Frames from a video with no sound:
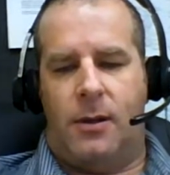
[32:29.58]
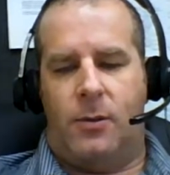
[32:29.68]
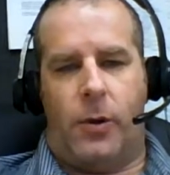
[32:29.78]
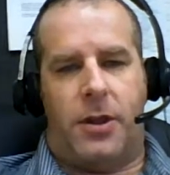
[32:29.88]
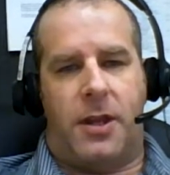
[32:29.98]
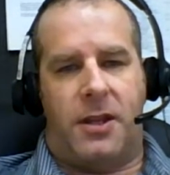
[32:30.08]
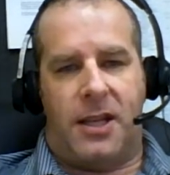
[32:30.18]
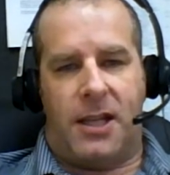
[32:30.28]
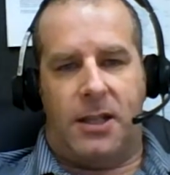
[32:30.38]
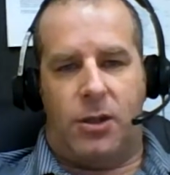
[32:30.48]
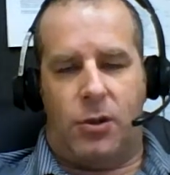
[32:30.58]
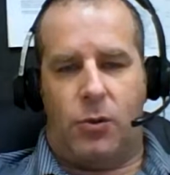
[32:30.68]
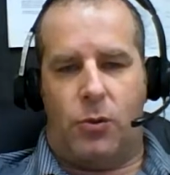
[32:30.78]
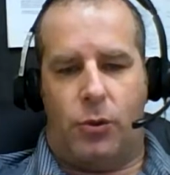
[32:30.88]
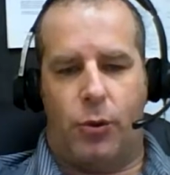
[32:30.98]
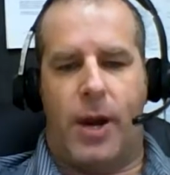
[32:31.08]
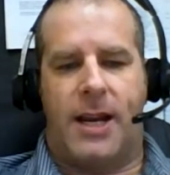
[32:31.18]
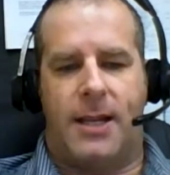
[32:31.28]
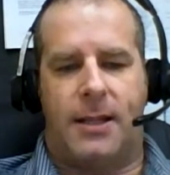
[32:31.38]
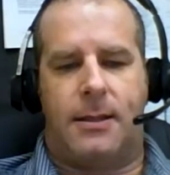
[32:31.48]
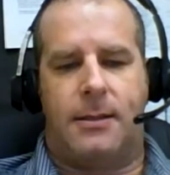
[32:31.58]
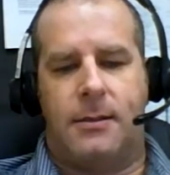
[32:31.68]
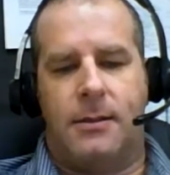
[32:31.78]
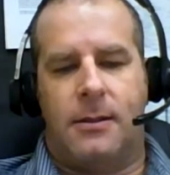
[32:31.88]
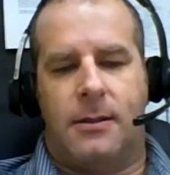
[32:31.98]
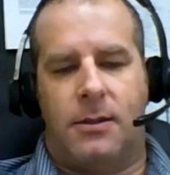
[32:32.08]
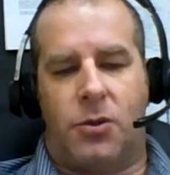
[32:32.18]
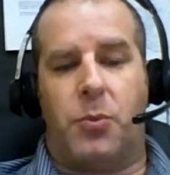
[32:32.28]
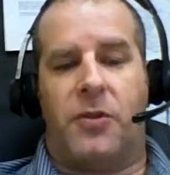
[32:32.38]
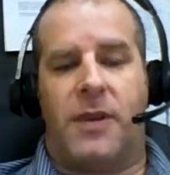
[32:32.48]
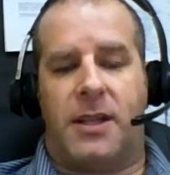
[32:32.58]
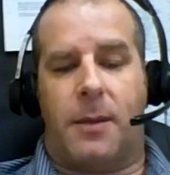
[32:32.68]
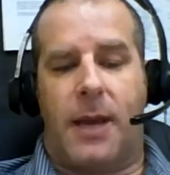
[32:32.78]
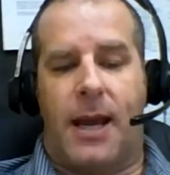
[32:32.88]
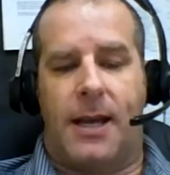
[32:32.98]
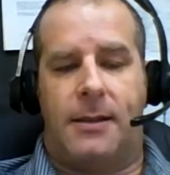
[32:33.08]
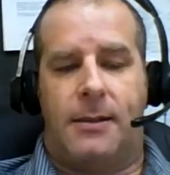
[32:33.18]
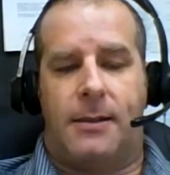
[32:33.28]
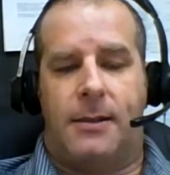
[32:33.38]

with the need to drain it to prevent the pain.